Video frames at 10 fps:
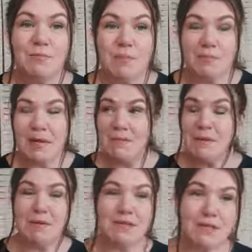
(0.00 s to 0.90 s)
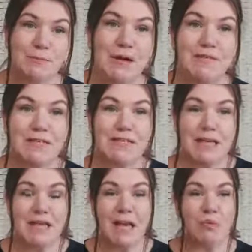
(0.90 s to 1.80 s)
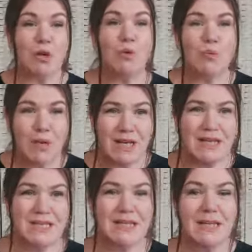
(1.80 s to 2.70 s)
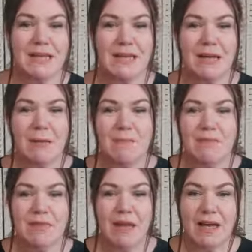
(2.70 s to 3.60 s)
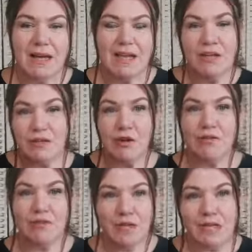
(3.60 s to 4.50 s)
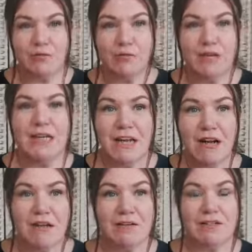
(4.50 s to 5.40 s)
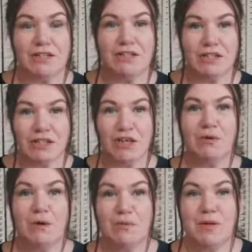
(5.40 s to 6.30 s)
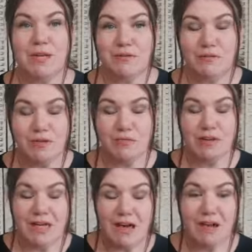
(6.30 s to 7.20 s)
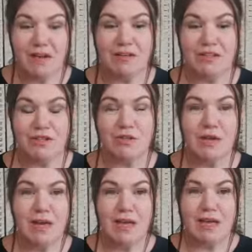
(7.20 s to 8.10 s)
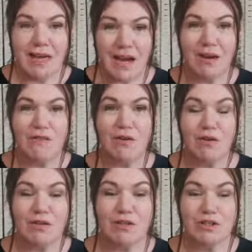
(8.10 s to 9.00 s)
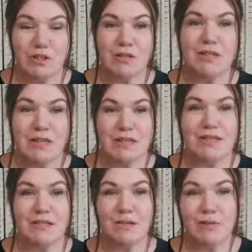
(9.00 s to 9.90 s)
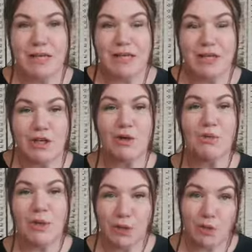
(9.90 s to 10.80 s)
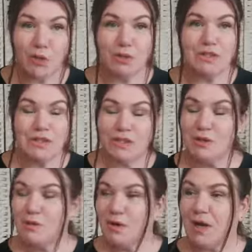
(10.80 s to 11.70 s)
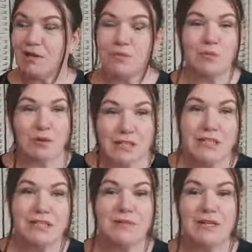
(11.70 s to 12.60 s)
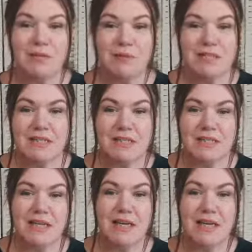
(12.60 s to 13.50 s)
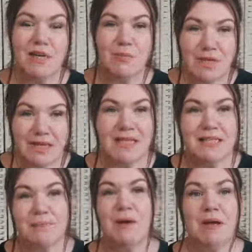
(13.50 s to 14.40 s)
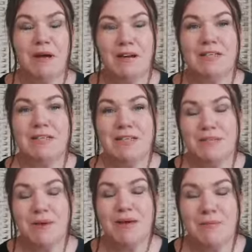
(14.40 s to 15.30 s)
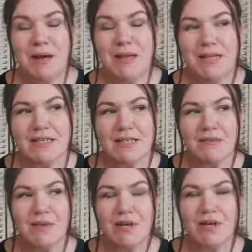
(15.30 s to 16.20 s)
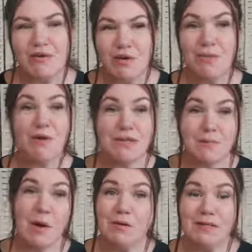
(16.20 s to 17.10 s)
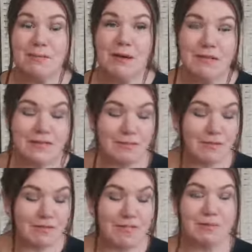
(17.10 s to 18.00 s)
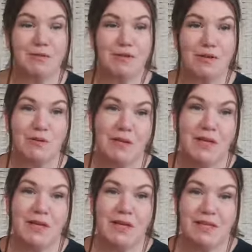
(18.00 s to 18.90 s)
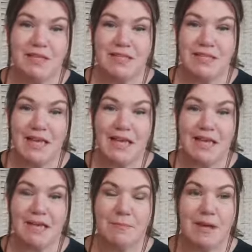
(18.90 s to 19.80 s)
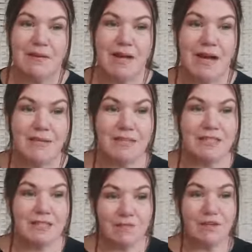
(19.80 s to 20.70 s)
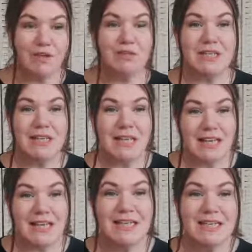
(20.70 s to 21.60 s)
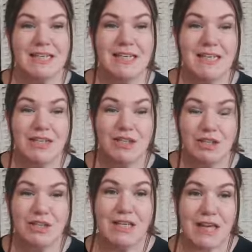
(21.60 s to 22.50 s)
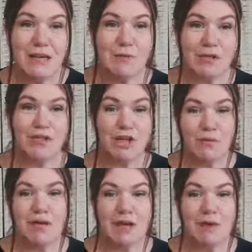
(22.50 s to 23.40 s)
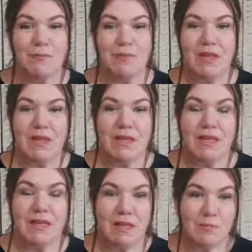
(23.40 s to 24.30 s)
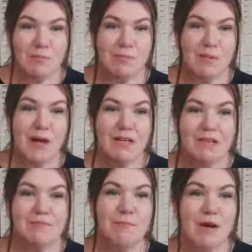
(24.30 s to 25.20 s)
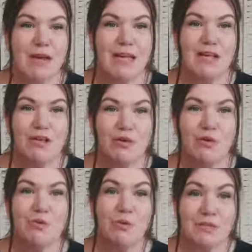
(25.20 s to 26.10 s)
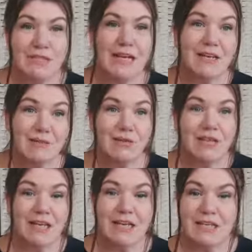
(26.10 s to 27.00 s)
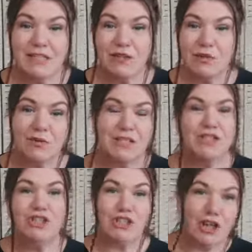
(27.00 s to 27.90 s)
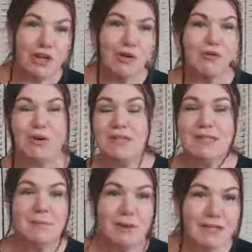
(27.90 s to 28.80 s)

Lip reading: many people are experiencing and we are witnessing. And it can feel really hard to show up. It can feel really hard to carry on doing the things that we know we ought to do and we want to do in our business. But it is hard. And I spoke about this in my group. I did a post about this in my Facebook group the other day about how difficult it is to keep showing up. Now, part of my normal daily routine is to, of course, to journal, write out my